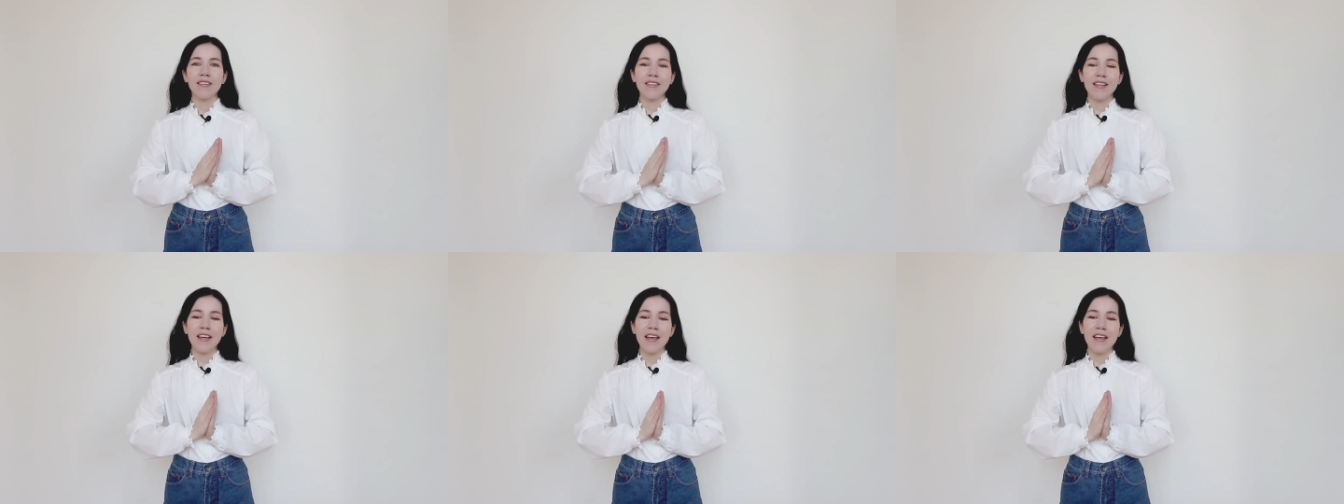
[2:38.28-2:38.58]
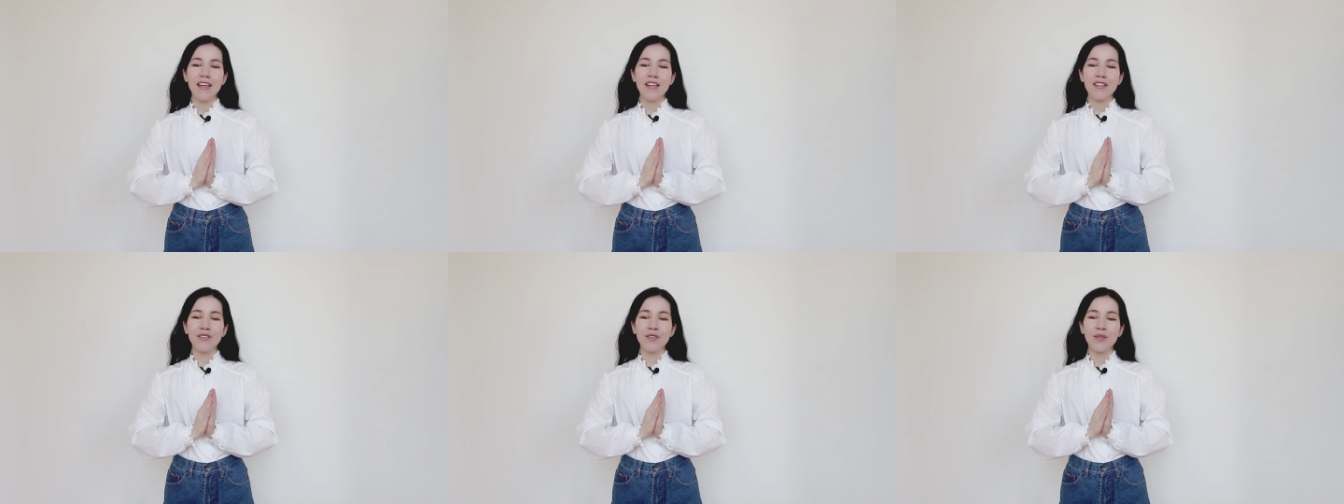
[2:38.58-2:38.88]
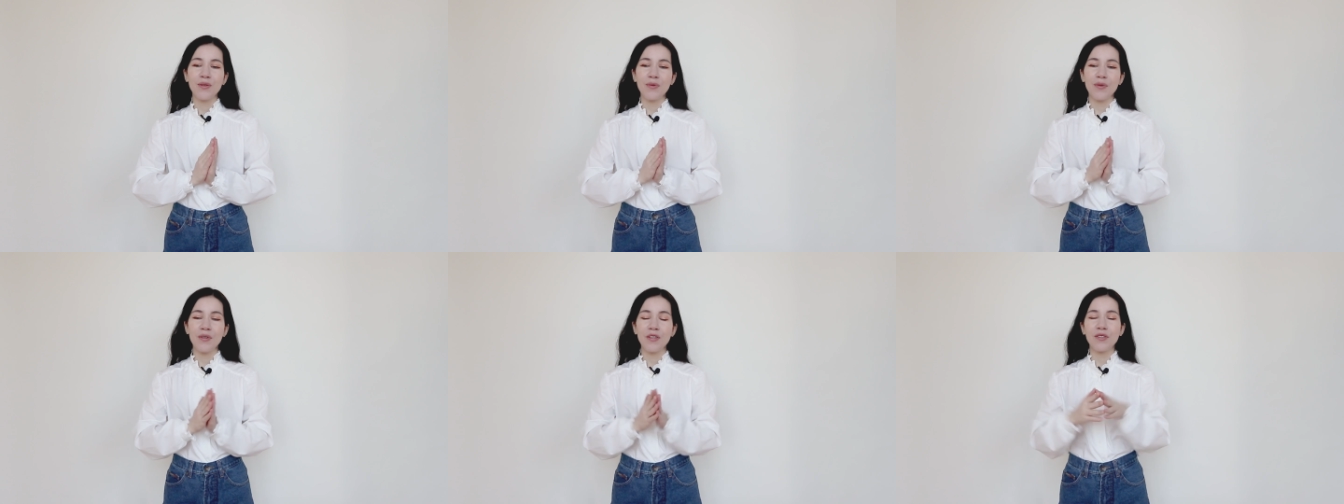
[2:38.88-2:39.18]
And
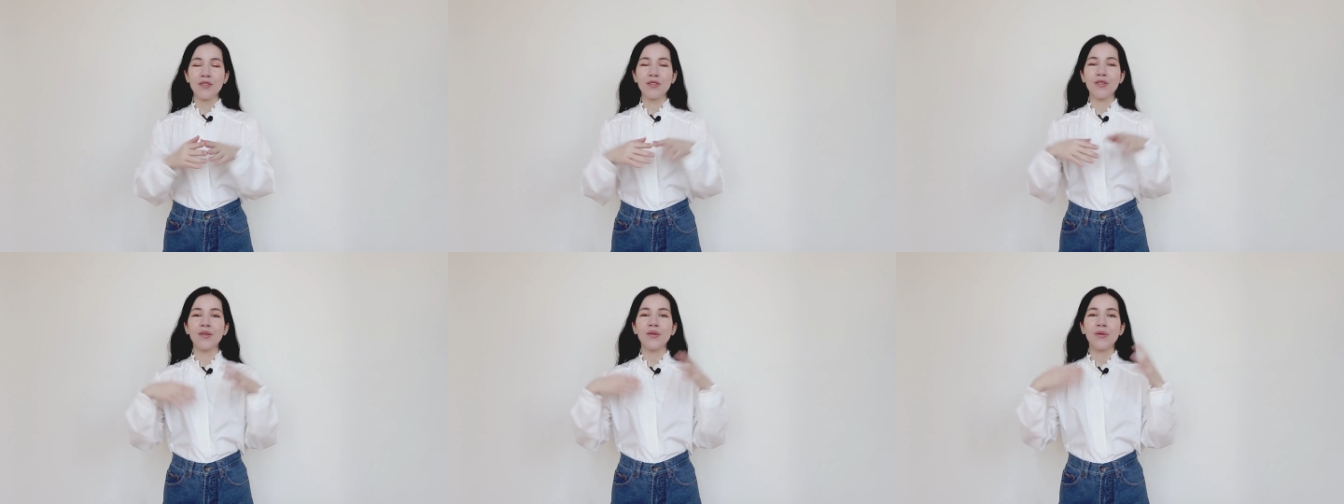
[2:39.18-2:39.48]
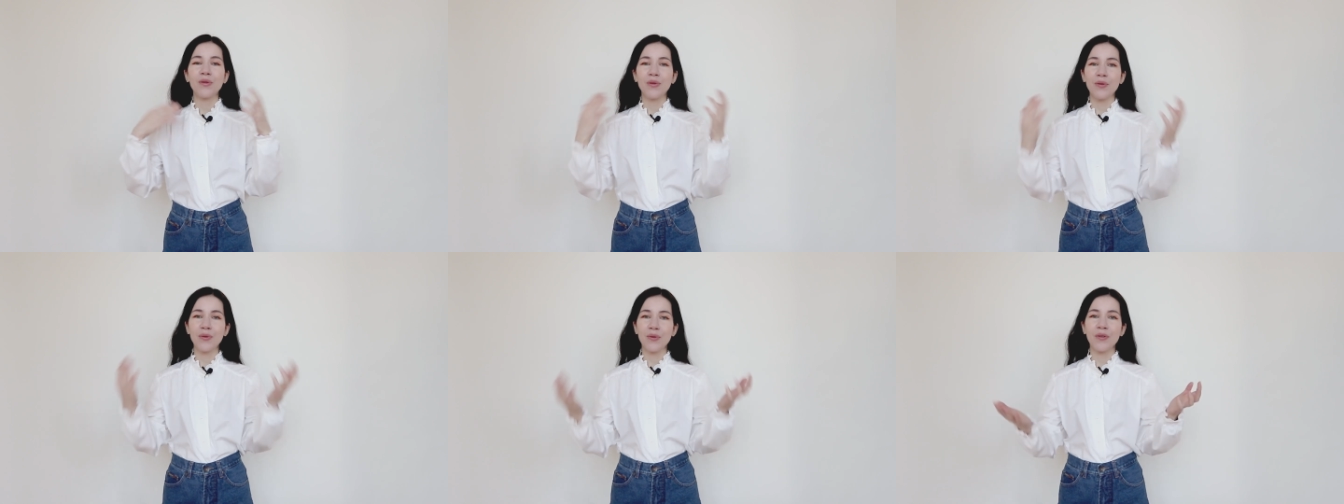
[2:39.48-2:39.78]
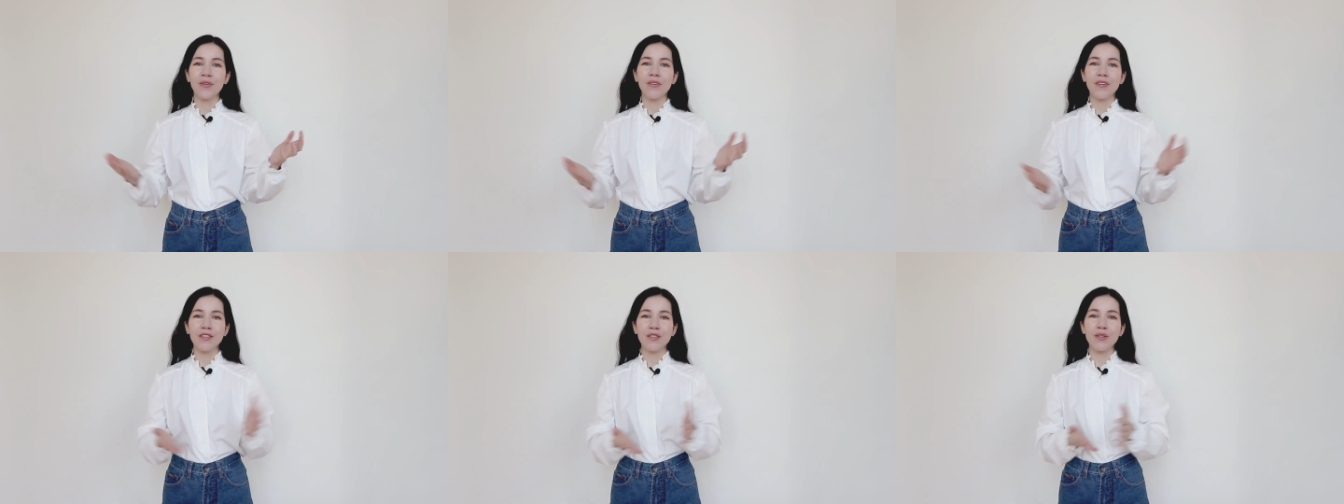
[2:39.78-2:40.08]
you need to
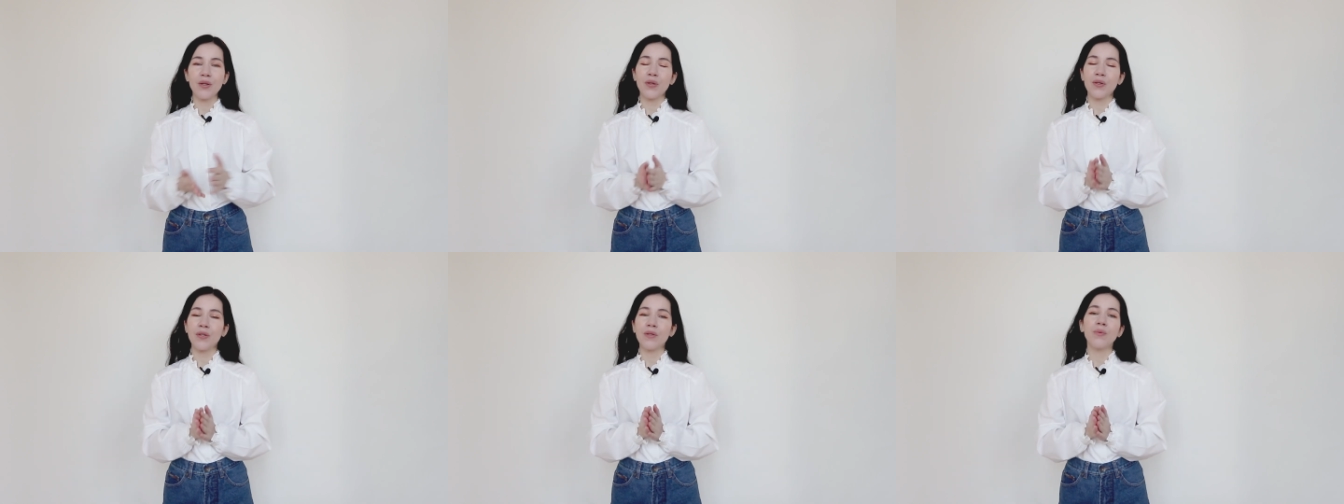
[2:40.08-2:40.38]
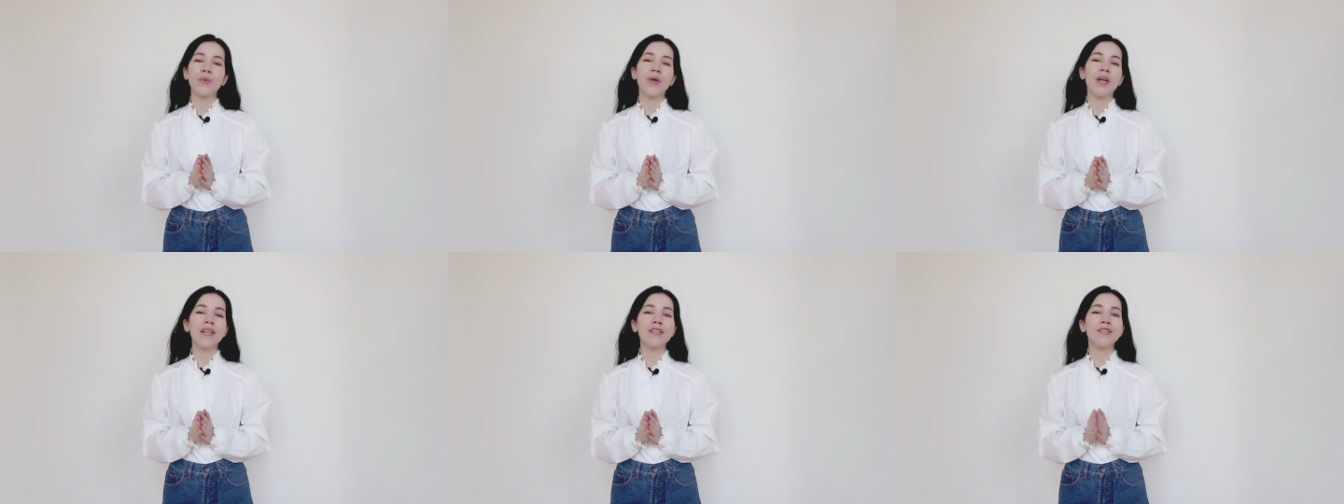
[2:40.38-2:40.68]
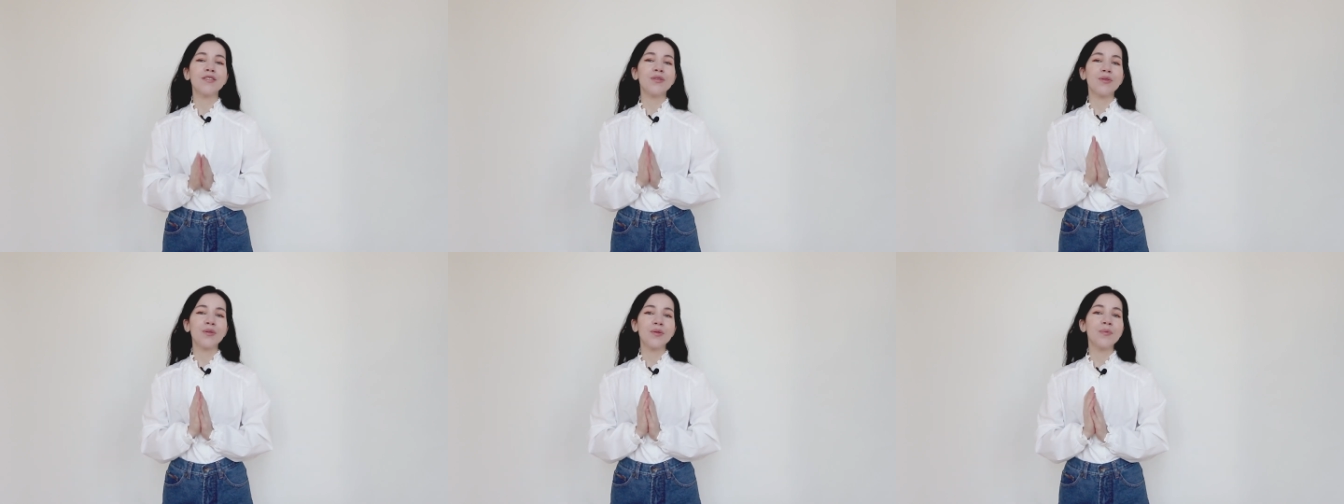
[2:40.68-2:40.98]
look a certain way
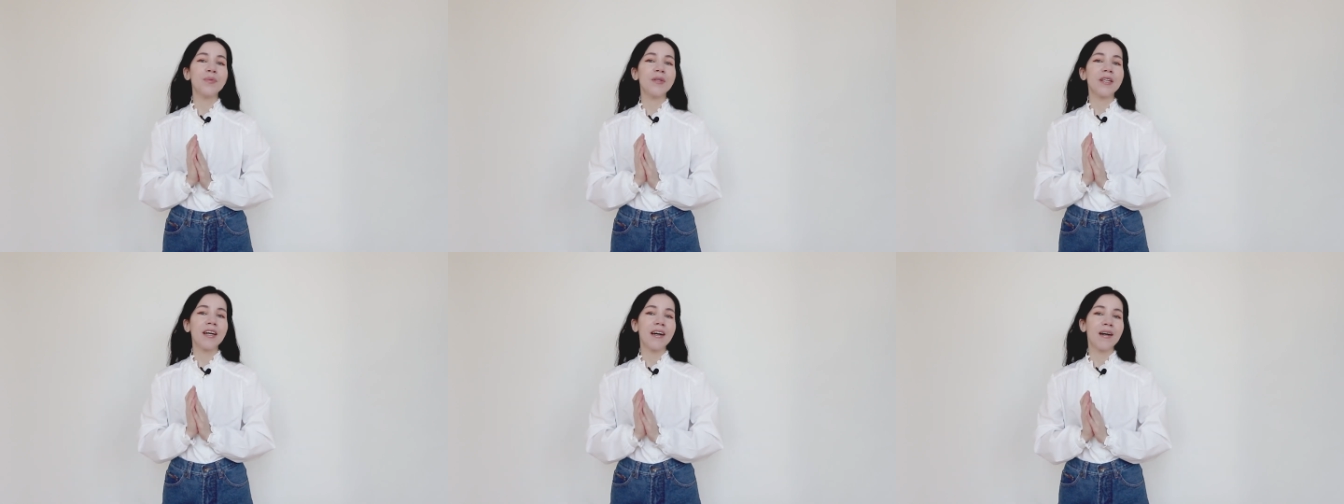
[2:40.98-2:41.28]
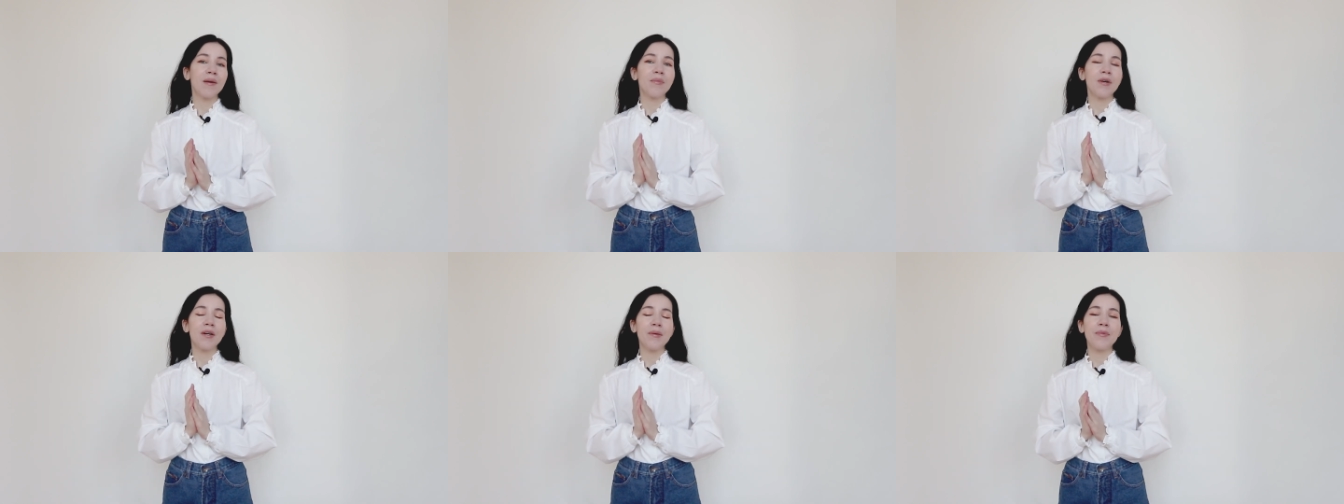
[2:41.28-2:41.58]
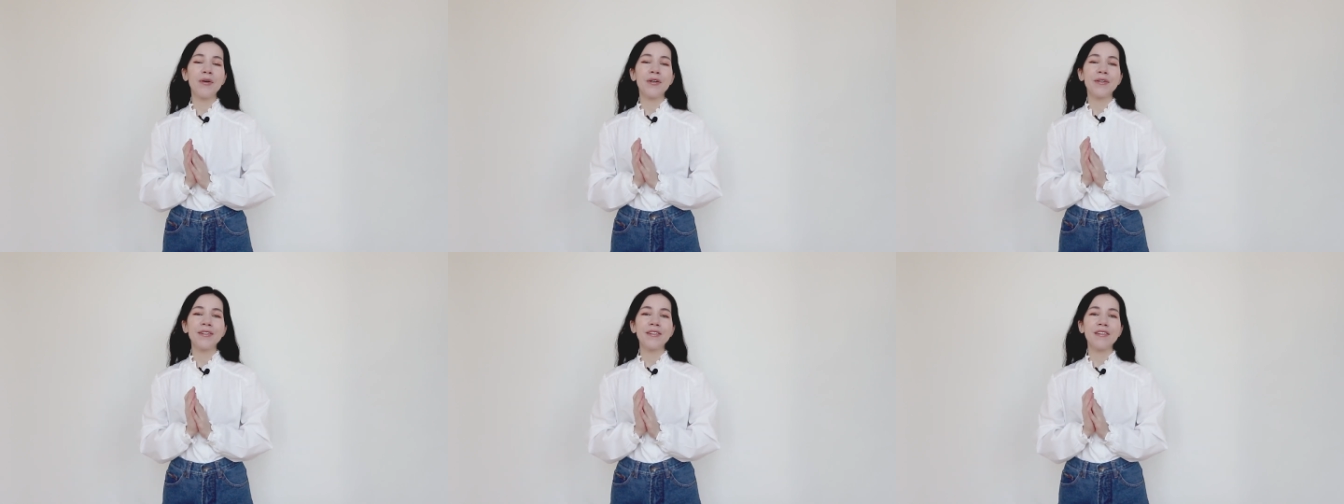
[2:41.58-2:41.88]
to become a
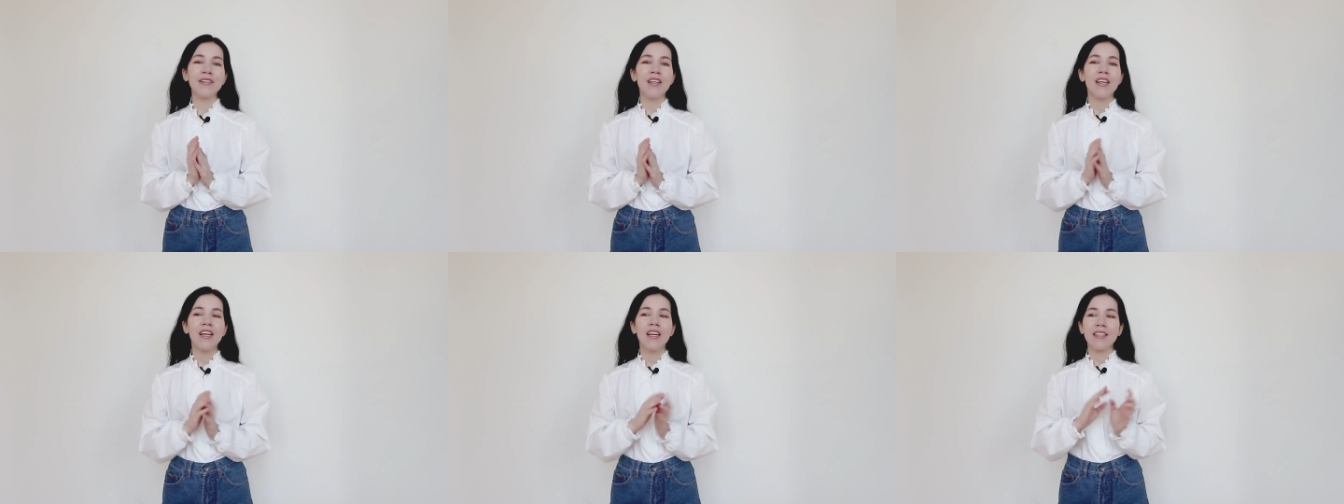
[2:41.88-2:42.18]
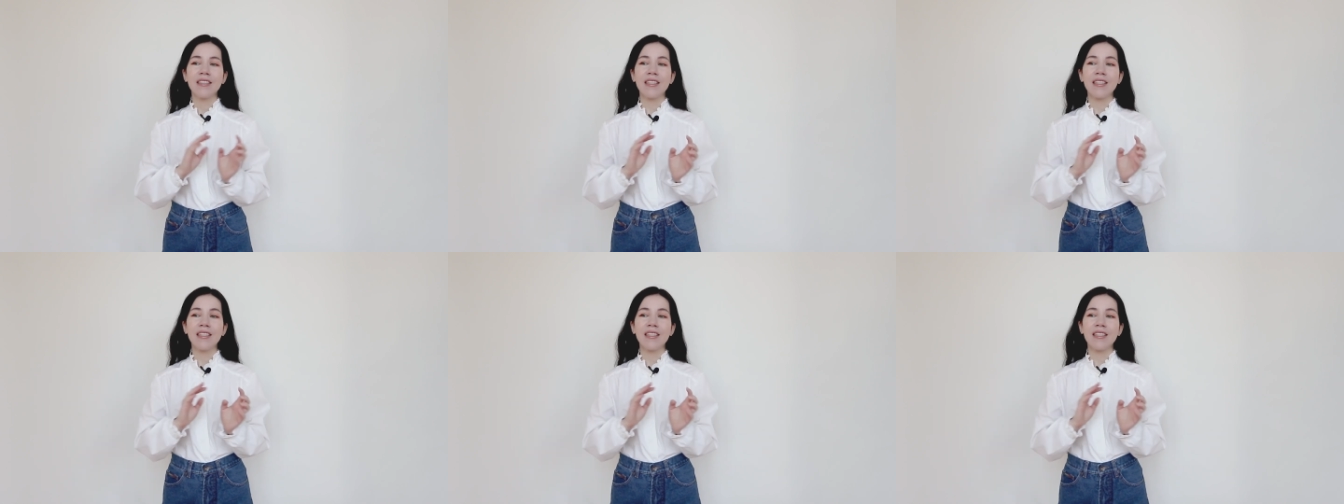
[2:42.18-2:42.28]
model.